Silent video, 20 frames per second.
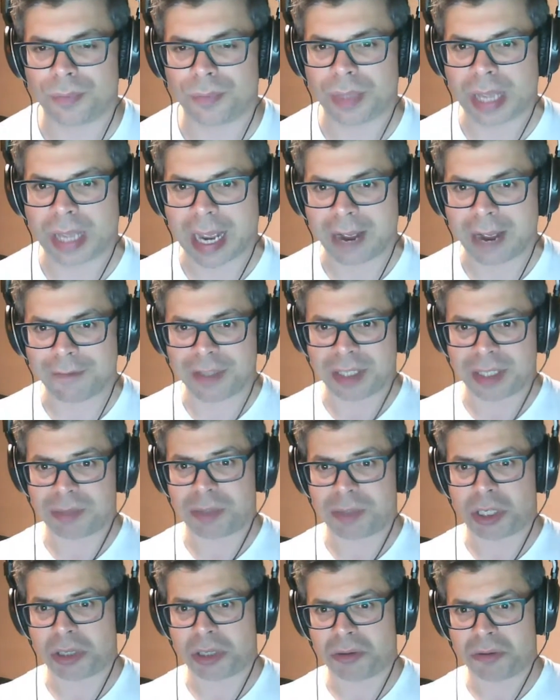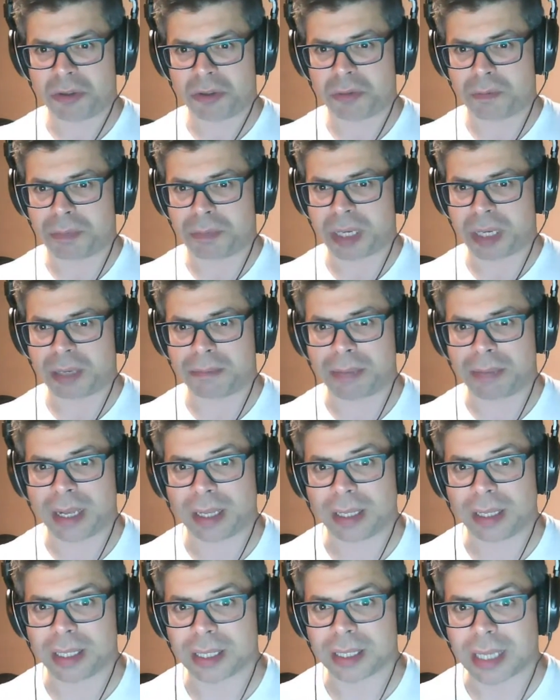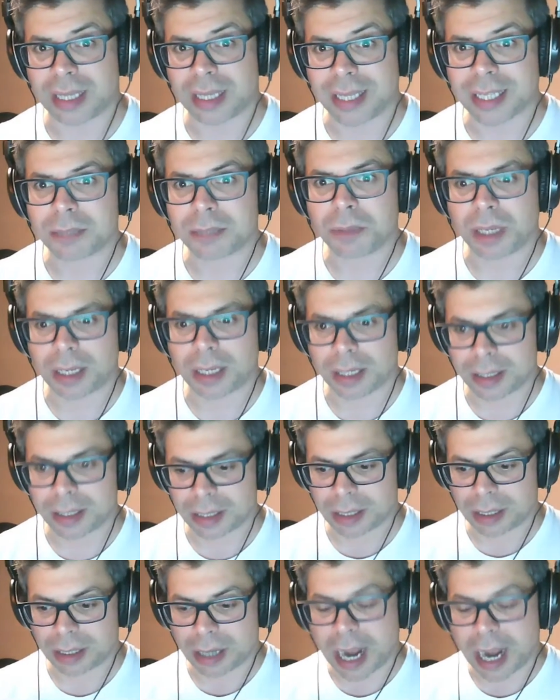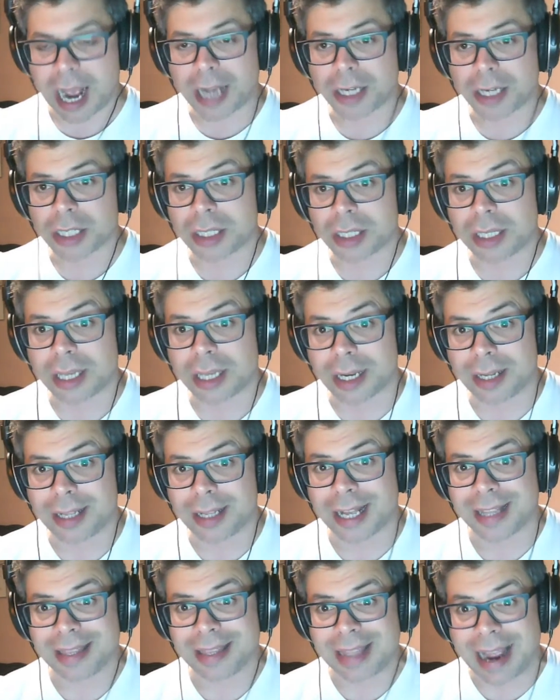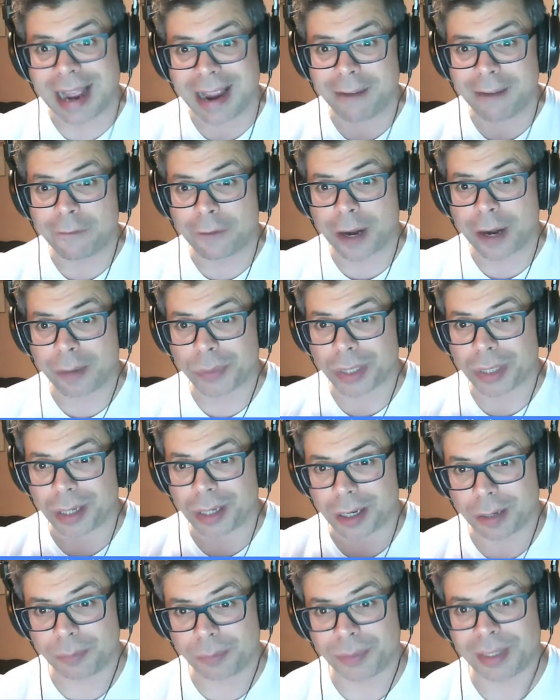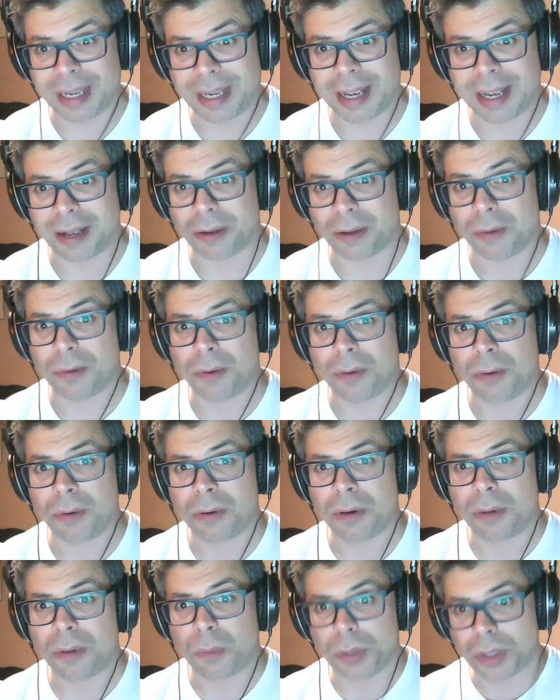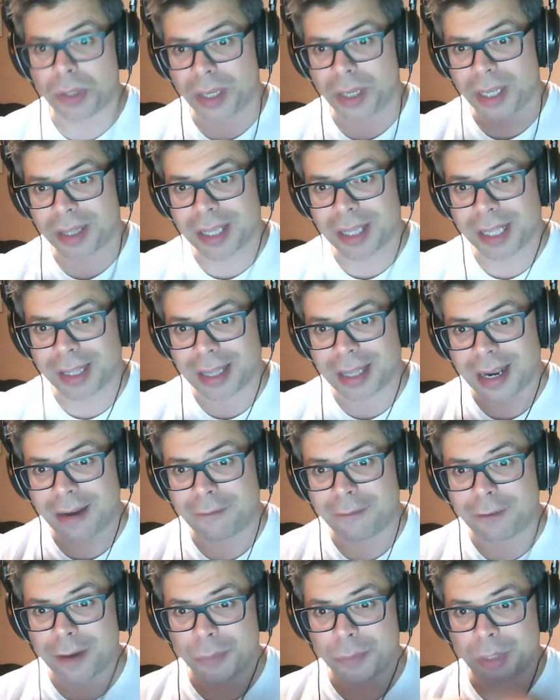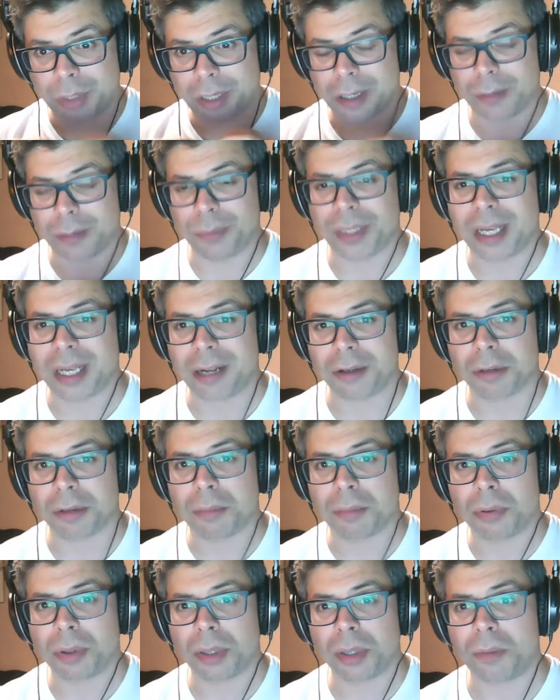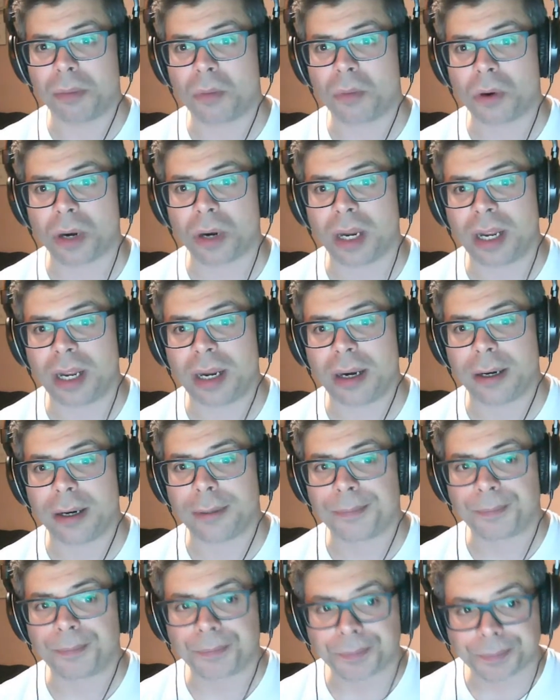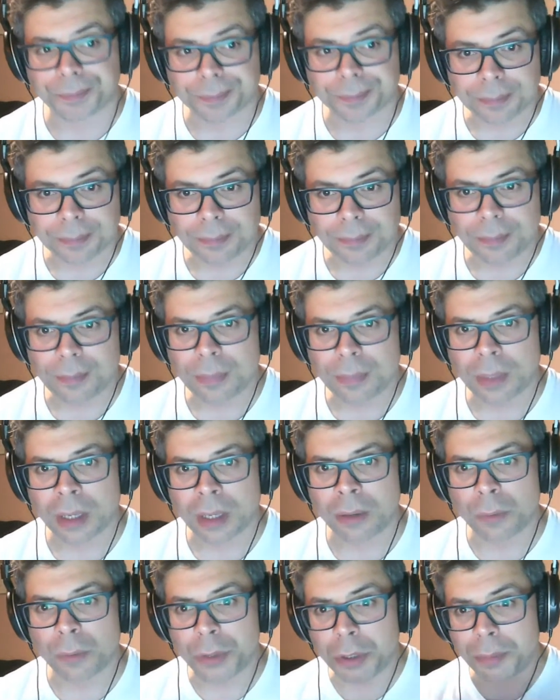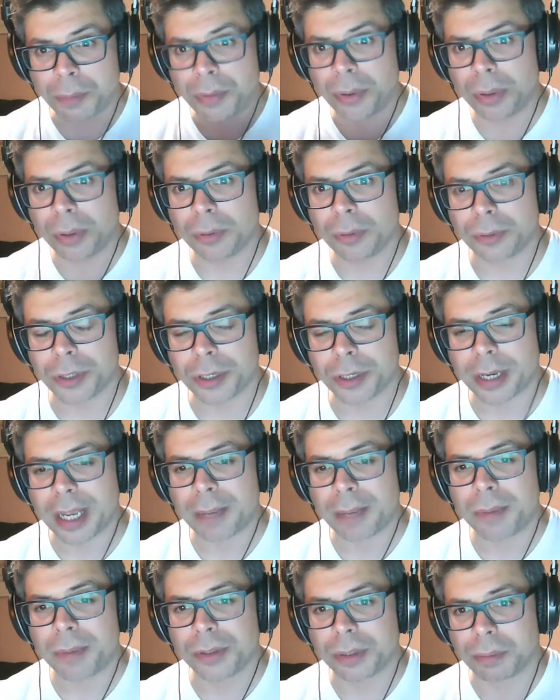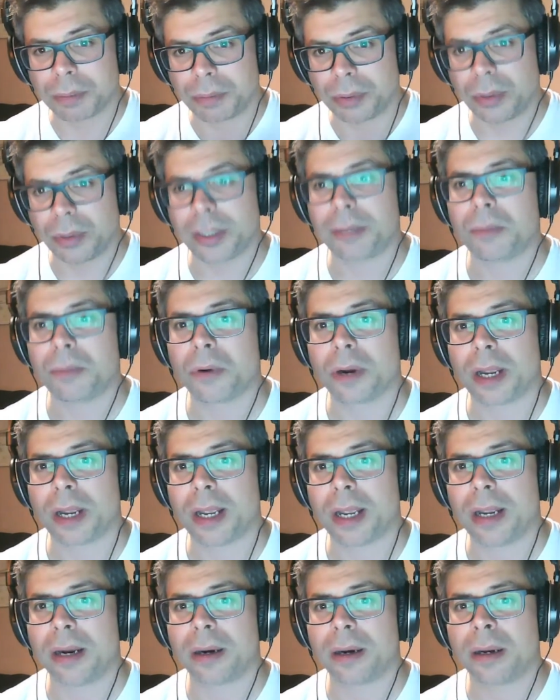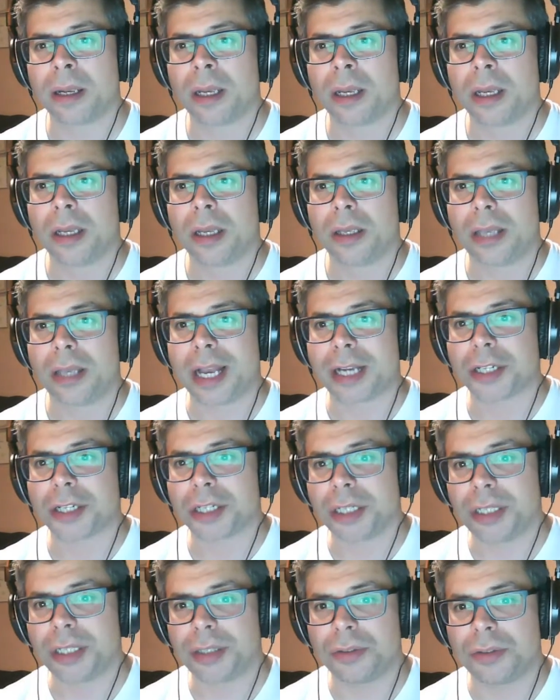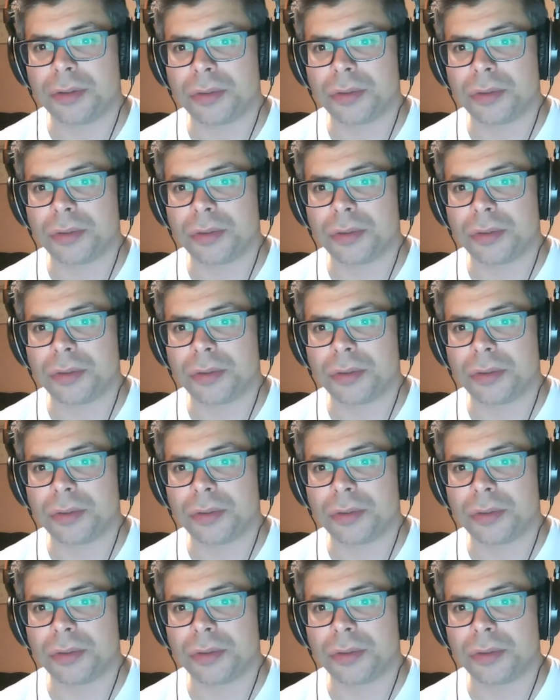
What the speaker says: have these huge, big bellies, and that's because they're actually getting that diaphragm to come down. When you get that diaphragm to come down, you pull in more air. When you're able to pull in more air, you actually